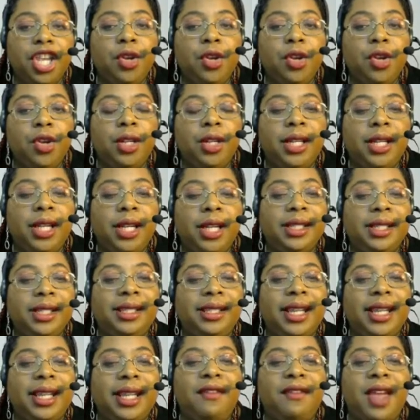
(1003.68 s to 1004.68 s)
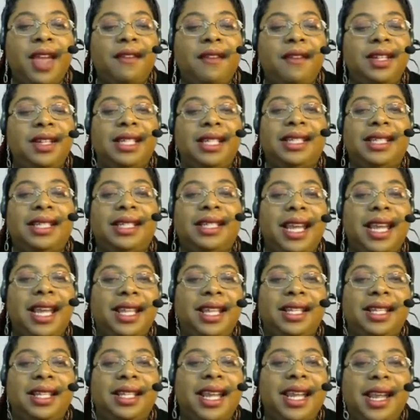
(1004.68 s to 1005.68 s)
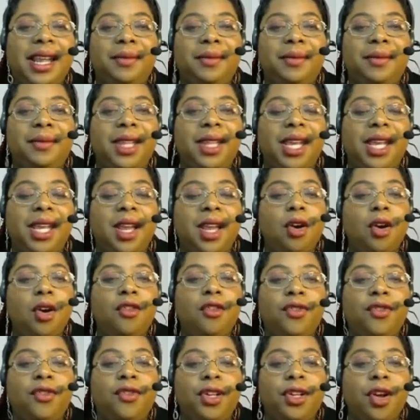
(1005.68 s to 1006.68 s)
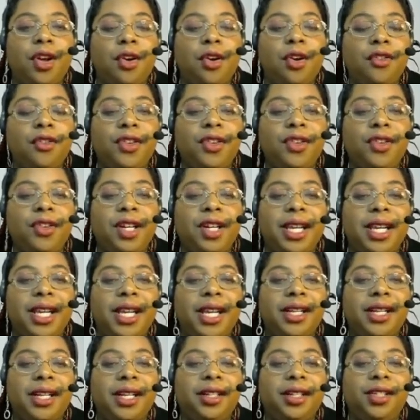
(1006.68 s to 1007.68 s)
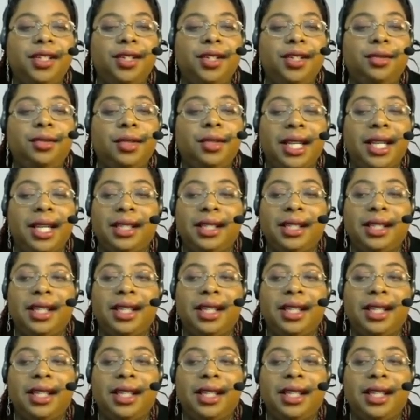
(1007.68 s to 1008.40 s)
that you instead of having to say the same thing over and over again to,